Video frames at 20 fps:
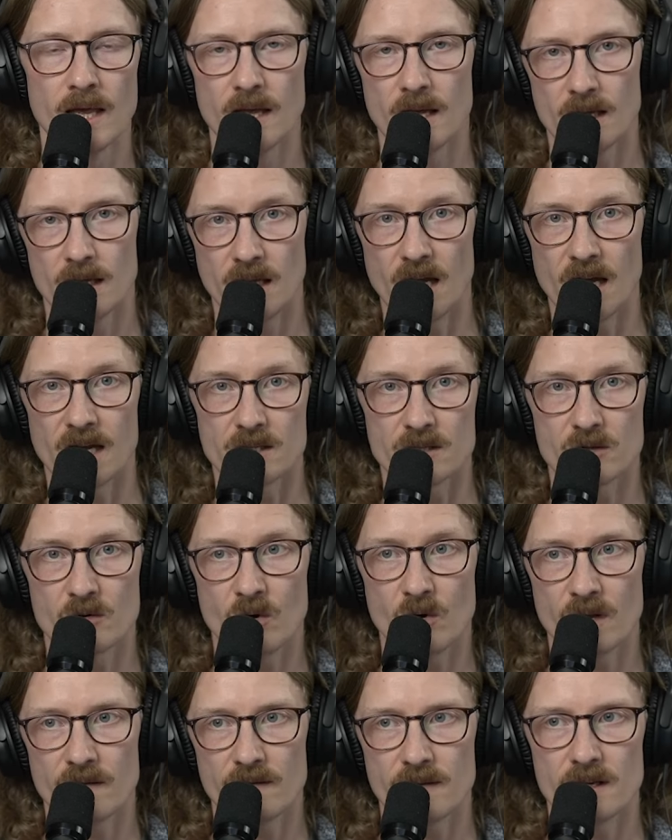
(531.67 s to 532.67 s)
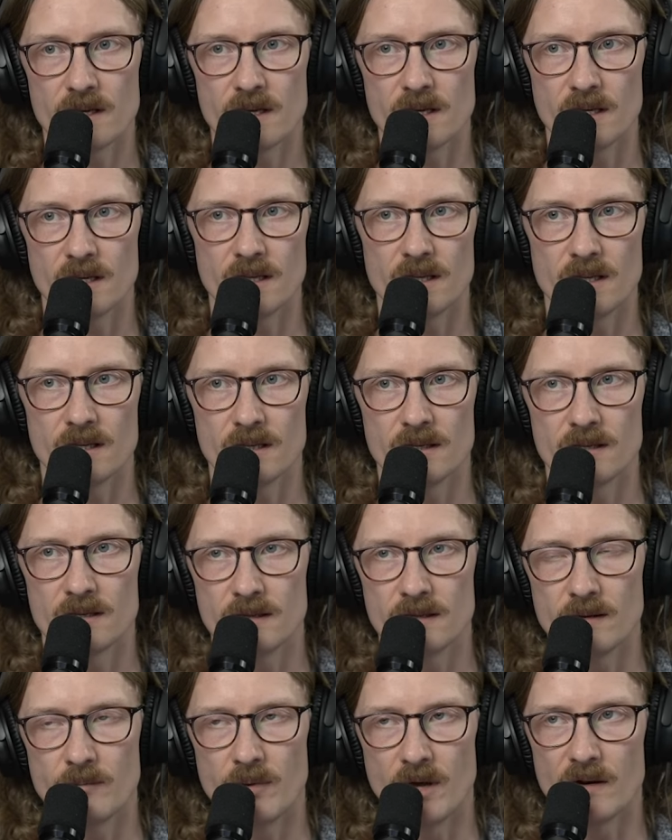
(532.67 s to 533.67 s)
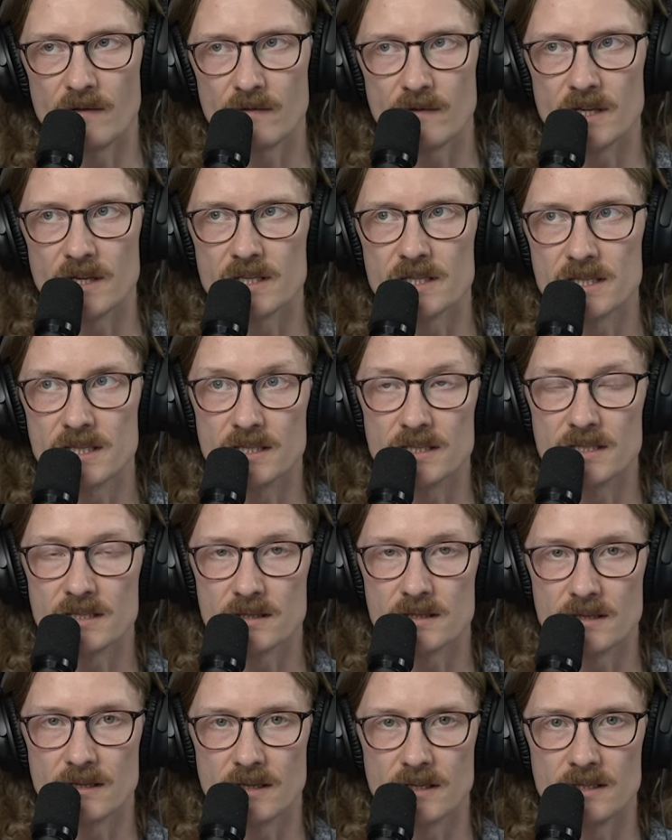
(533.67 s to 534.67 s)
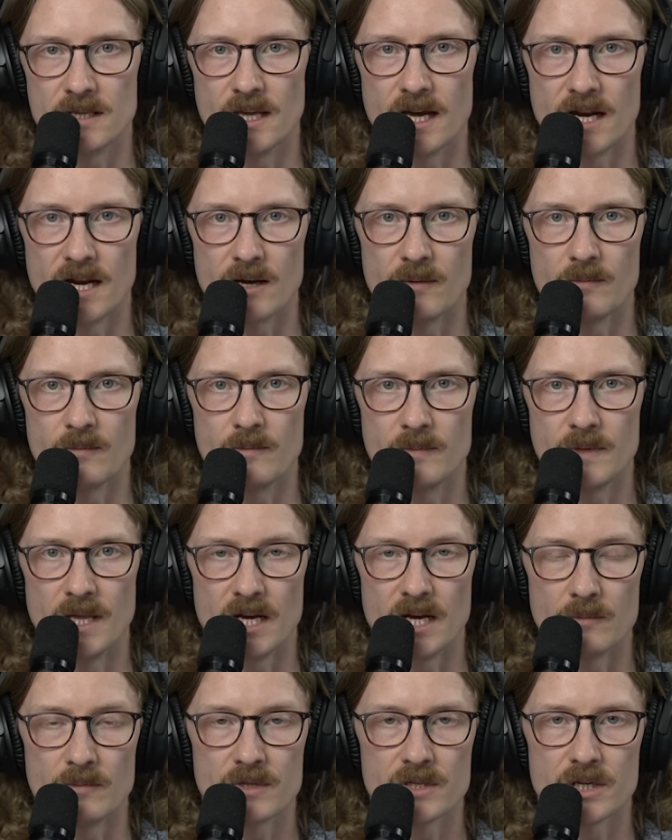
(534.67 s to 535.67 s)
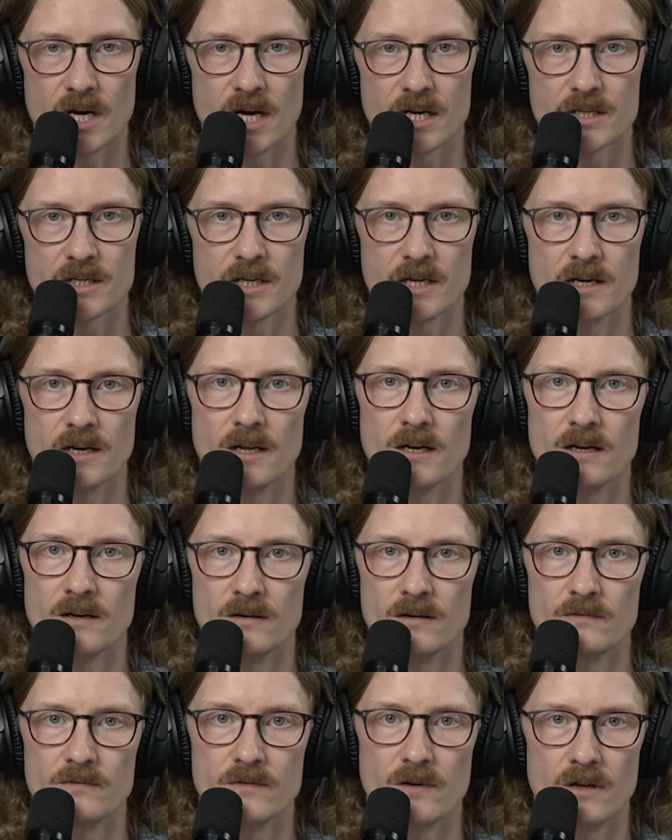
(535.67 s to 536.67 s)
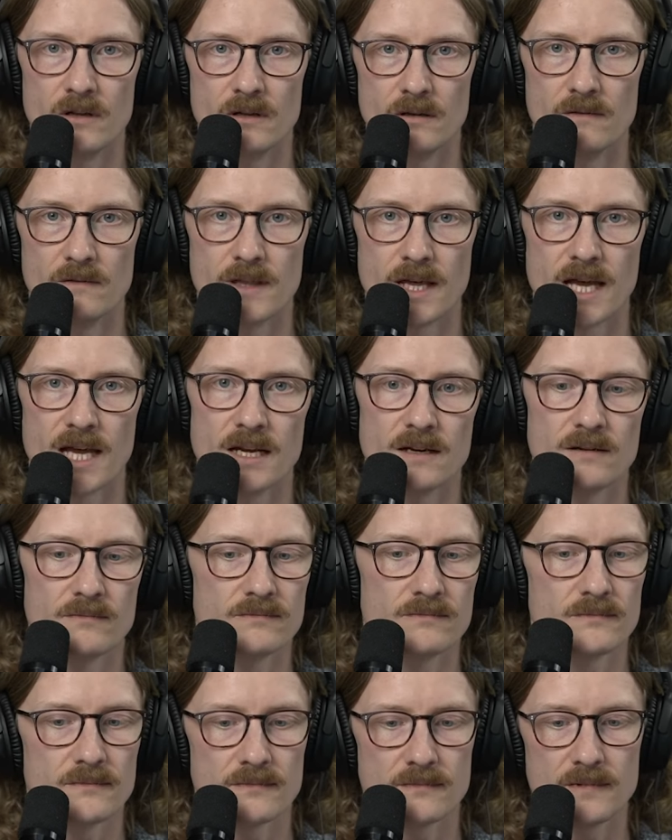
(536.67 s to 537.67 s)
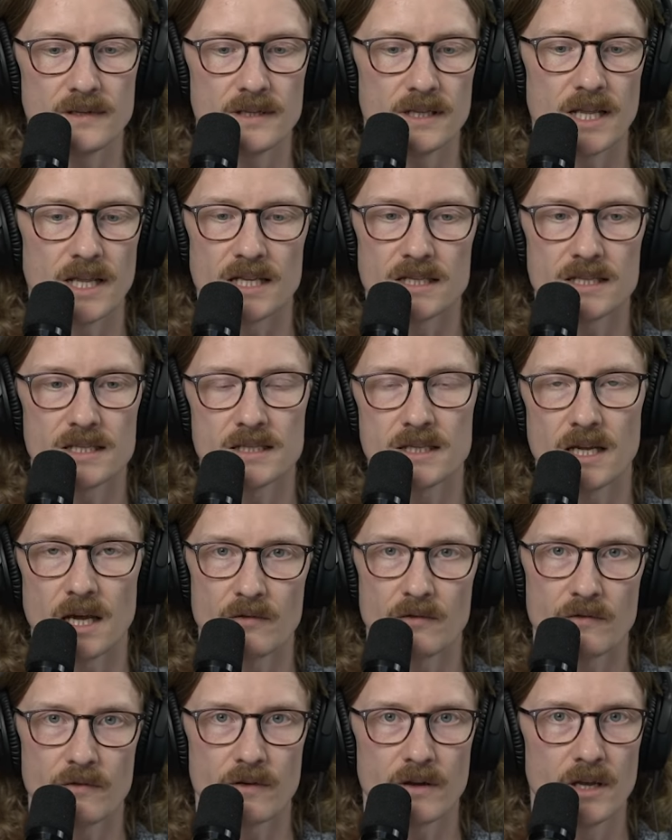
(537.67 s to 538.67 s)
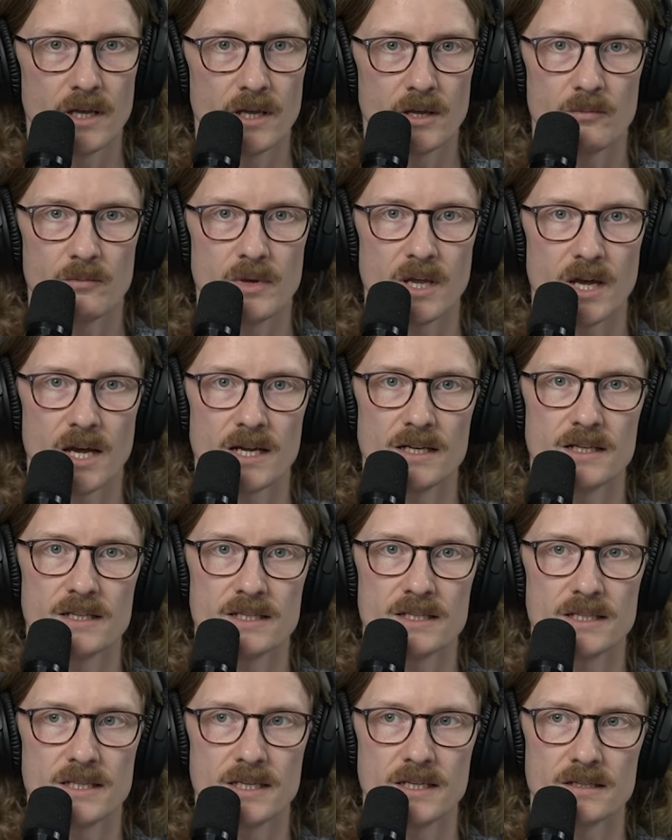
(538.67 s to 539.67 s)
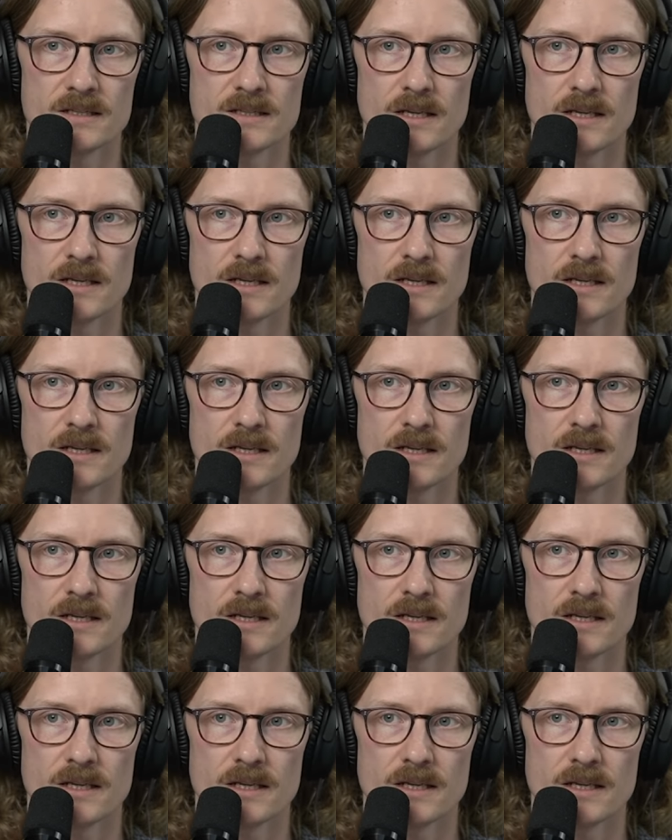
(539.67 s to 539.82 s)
Yeah, so one of the benefits is that abstraction of all of that stuff behind the scenes